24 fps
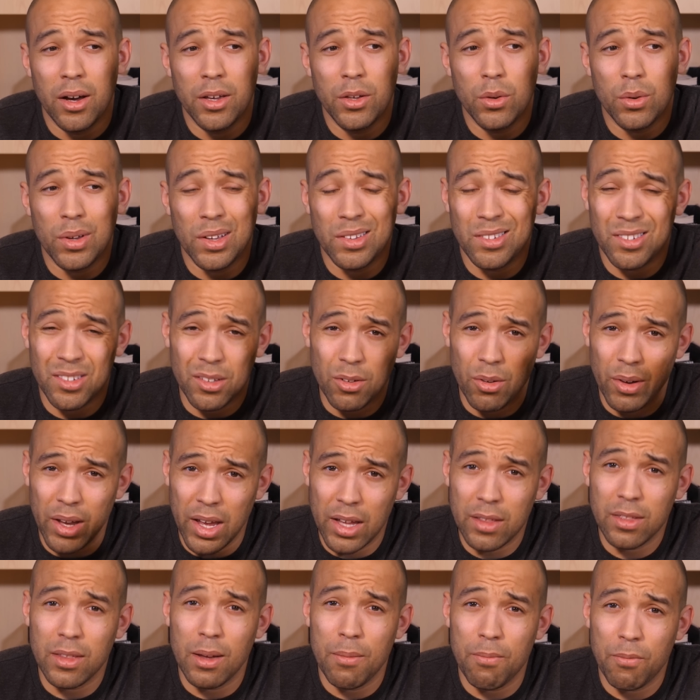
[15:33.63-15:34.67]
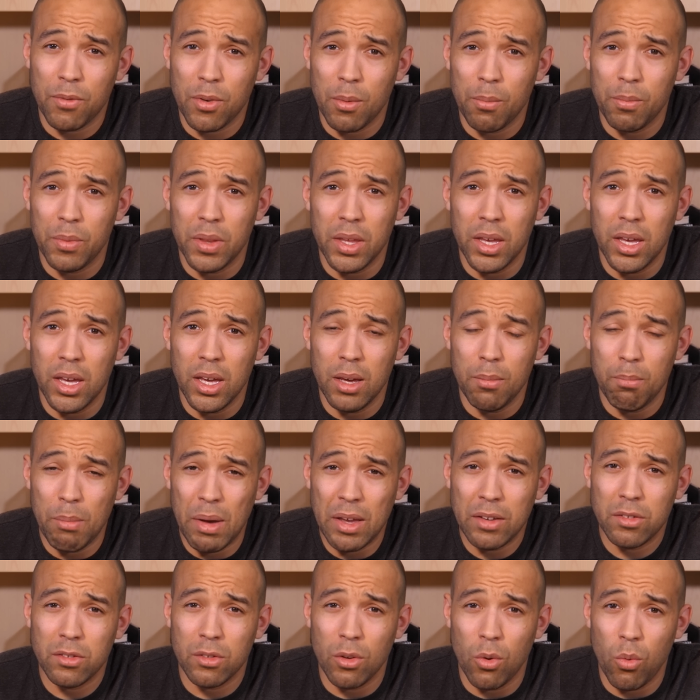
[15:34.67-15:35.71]
You can still get them from the
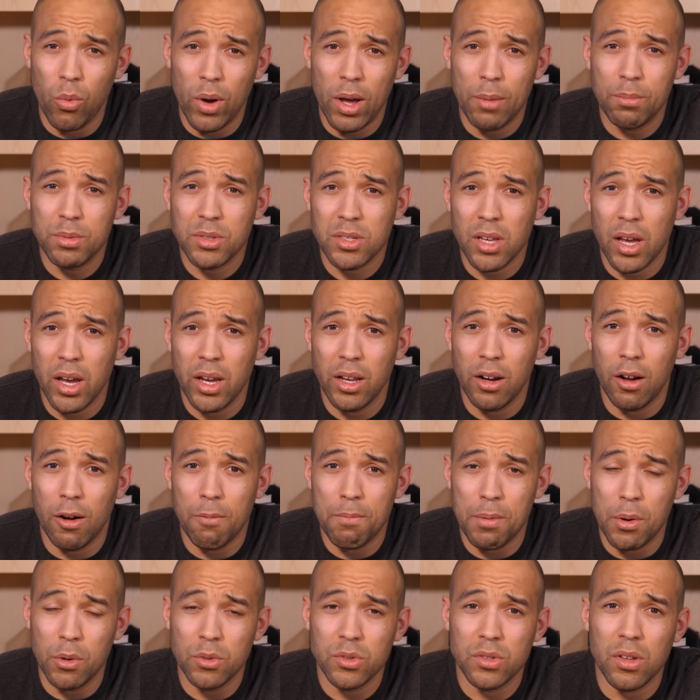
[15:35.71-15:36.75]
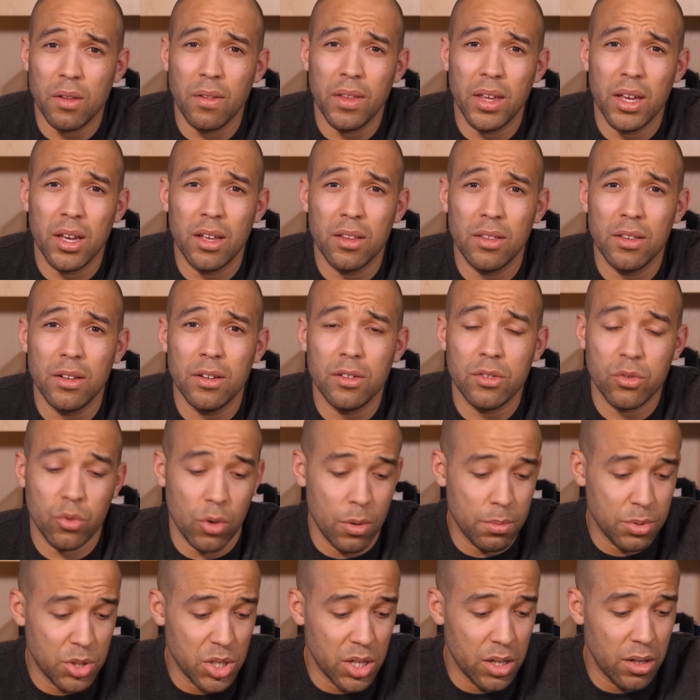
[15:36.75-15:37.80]
Mestel website. I'll post a link in the
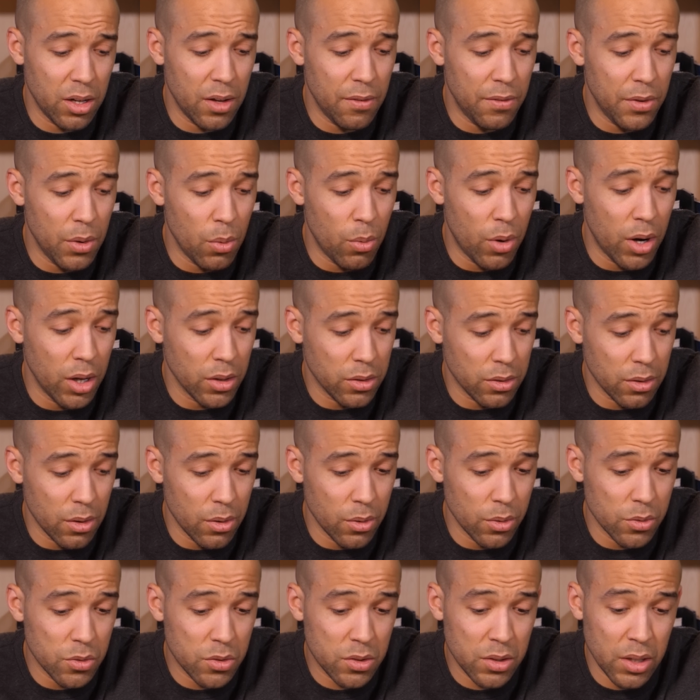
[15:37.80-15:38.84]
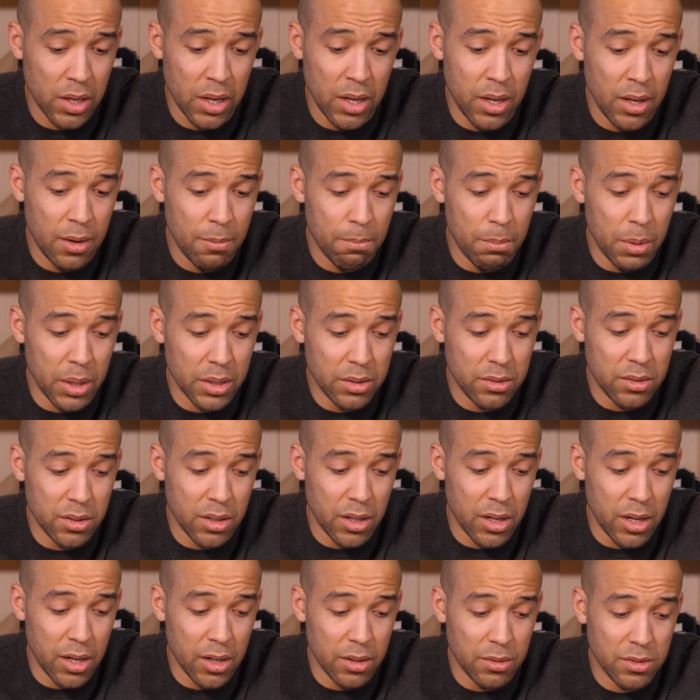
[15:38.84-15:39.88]
description if you want those. But
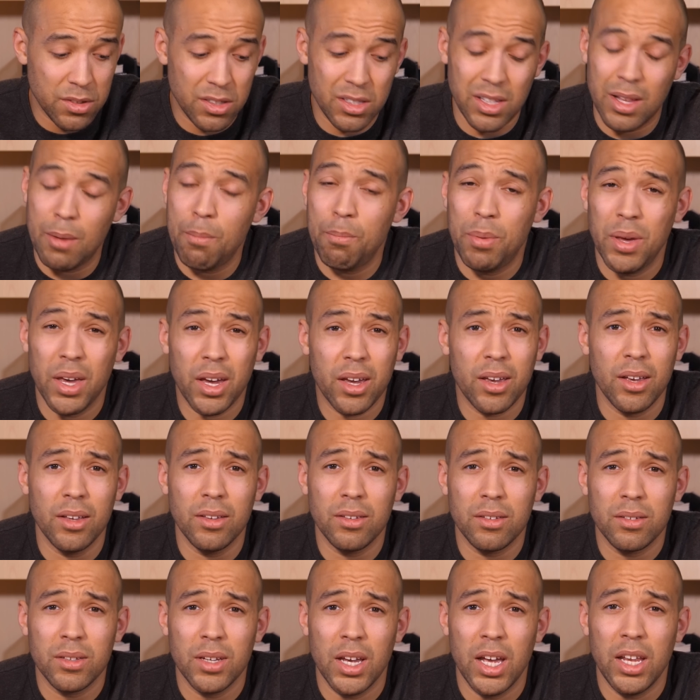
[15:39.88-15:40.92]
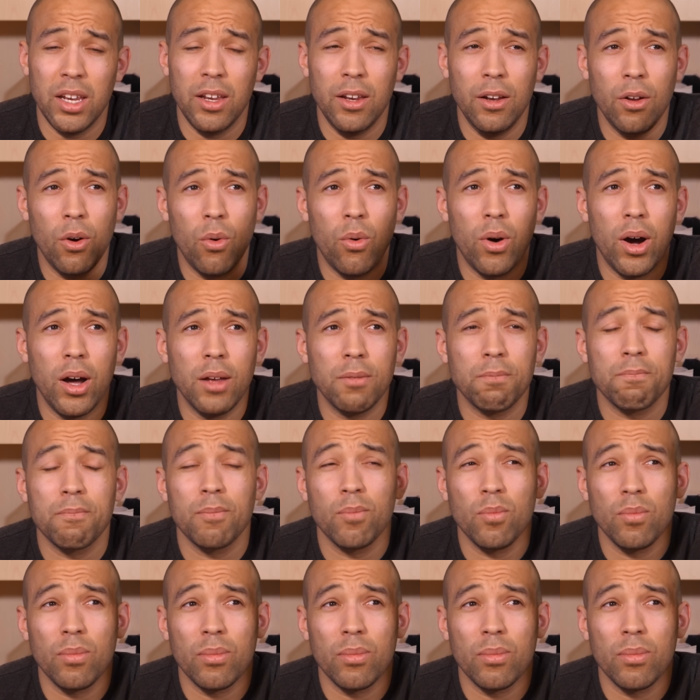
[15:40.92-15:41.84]
it's slim pickings. And you know what?